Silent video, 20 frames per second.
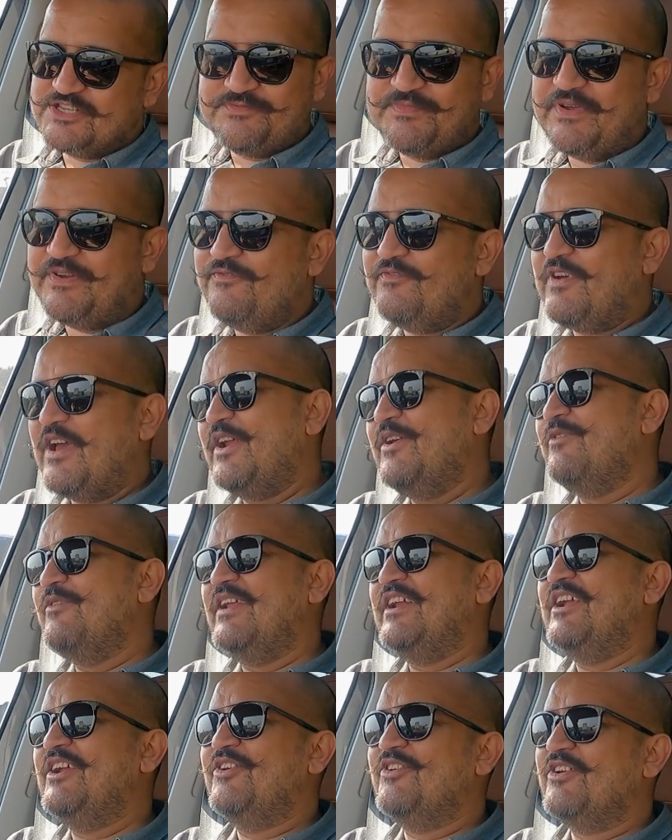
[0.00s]
It's been very
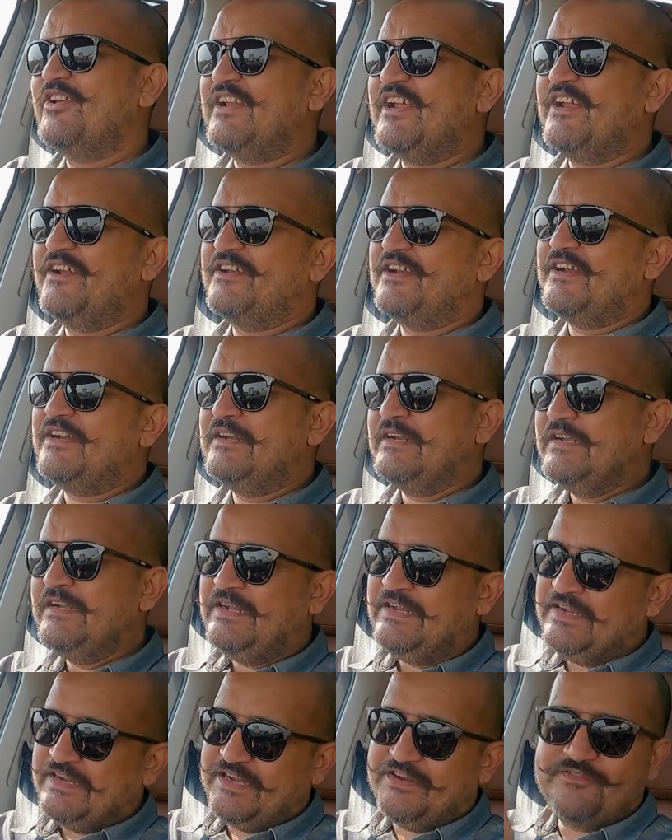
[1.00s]
well integrated.
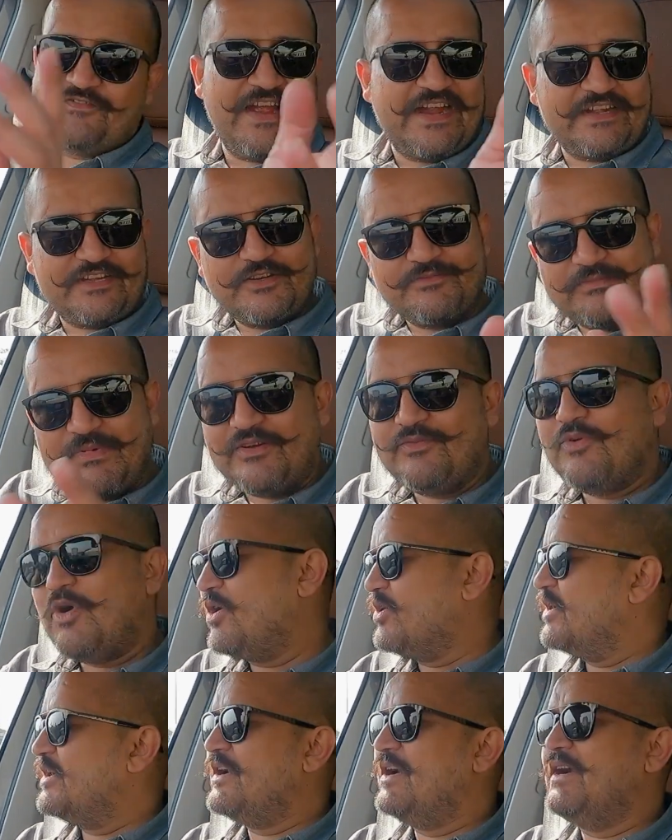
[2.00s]
In fact, in my
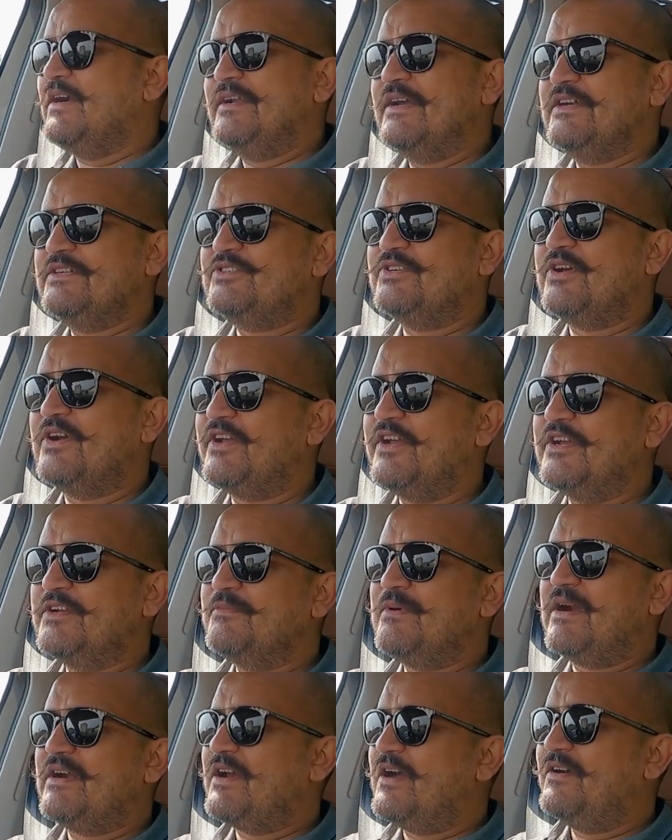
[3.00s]
walk around, I was talking
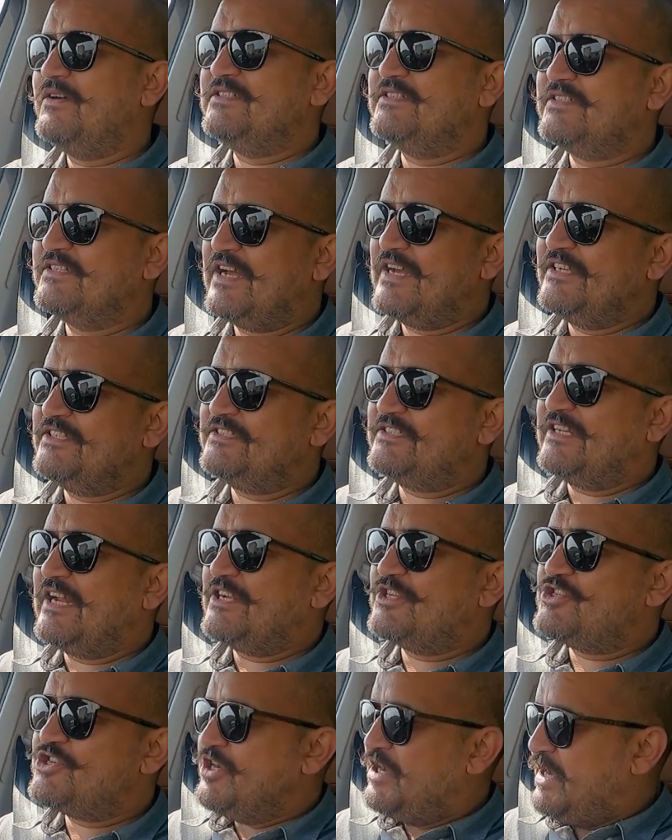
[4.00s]
about how it's a nice
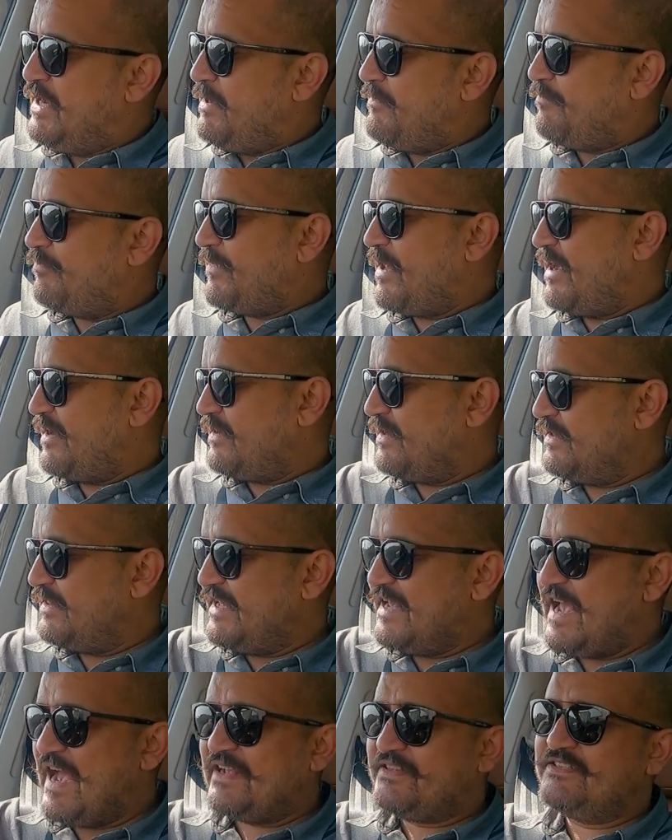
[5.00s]
touch that
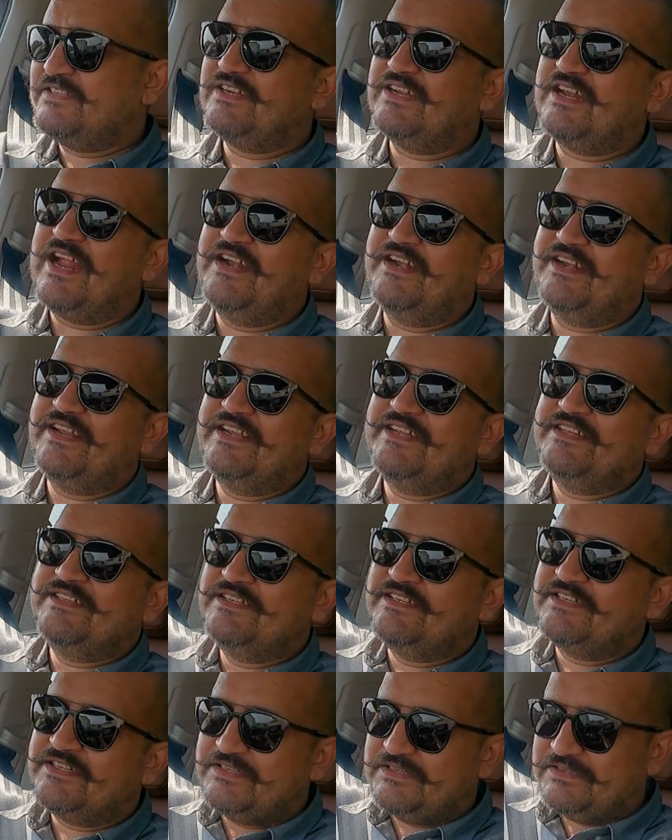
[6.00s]
the accent lighting in
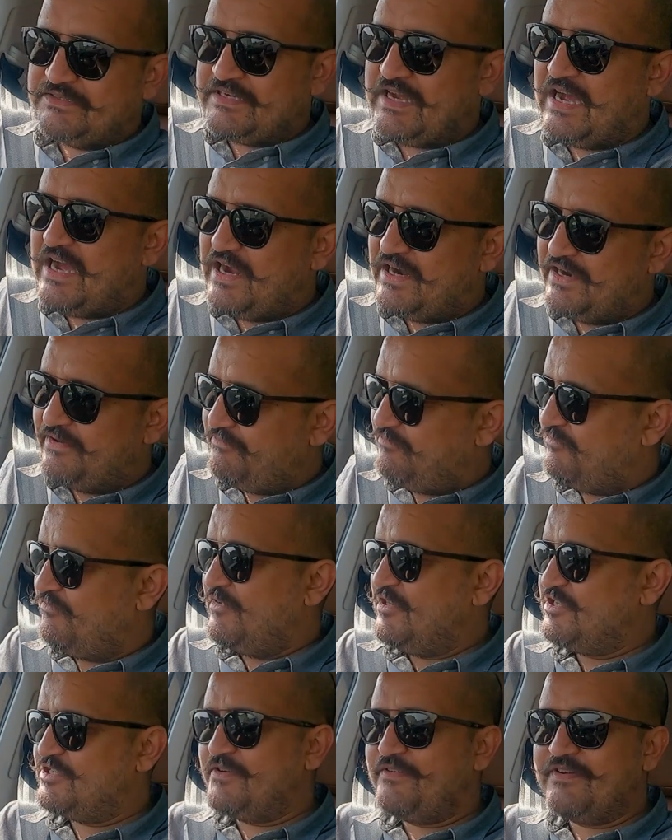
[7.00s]
the car,
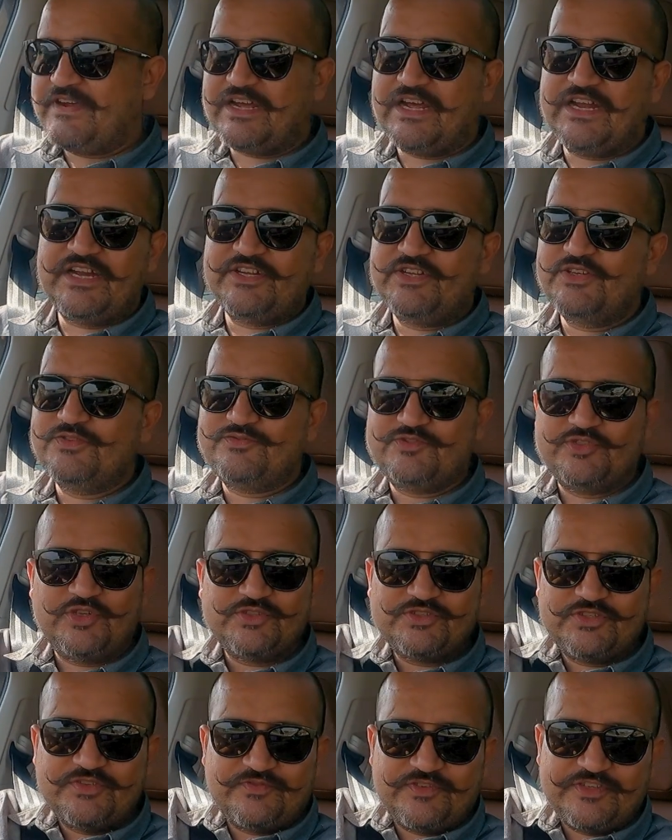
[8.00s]
whichever color you've
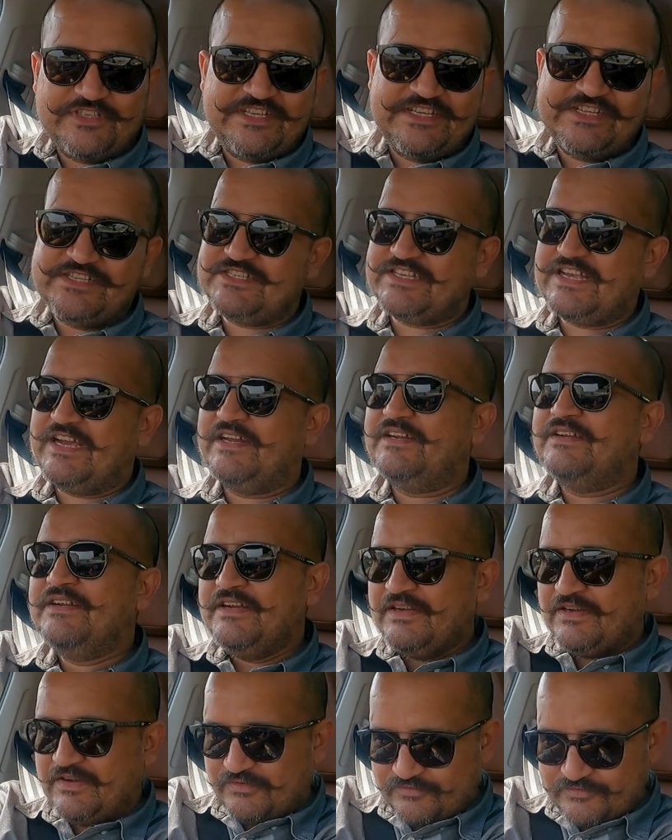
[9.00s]
chosen for the inside,
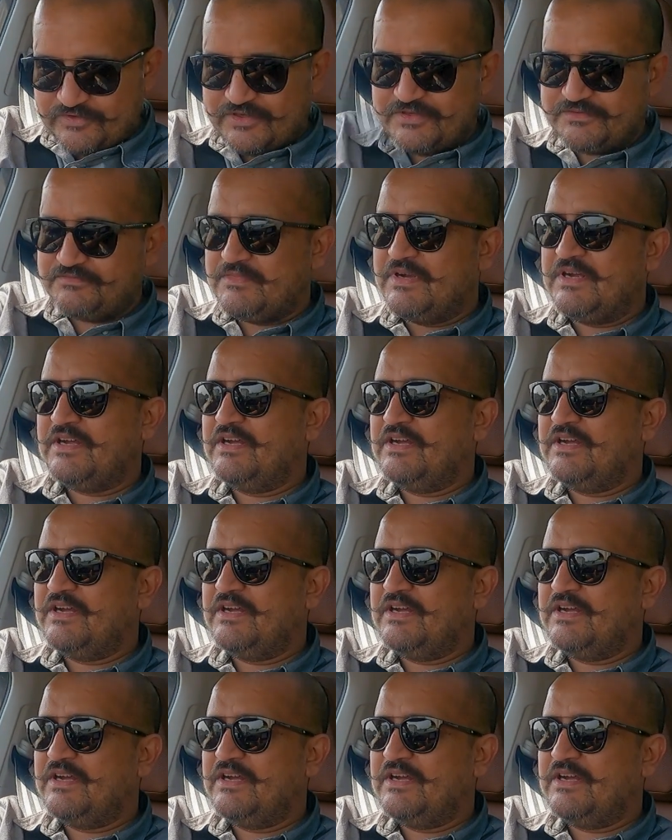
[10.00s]
for